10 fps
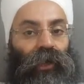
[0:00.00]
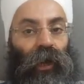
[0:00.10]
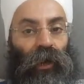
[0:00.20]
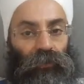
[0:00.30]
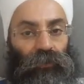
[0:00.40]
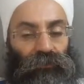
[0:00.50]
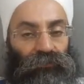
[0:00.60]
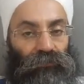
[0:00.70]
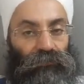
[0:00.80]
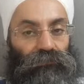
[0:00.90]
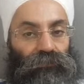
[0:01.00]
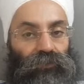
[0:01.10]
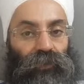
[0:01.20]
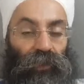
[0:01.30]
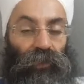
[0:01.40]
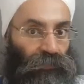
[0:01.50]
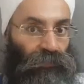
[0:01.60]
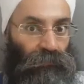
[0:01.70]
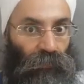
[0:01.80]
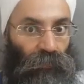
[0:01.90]
artificial word as
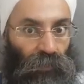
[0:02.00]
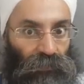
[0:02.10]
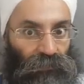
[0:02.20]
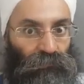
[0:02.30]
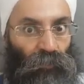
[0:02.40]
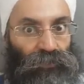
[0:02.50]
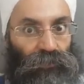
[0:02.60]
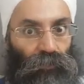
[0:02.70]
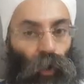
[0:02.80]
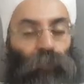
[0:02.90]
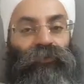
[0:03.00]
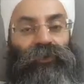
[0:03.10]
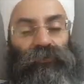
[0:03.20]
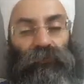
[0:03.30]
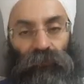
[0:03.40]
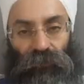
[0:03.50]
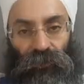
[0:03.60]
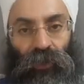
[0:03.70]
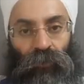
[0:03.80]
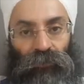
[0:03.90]
a most obvious word
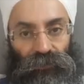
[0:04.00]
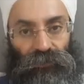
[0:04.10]
around us.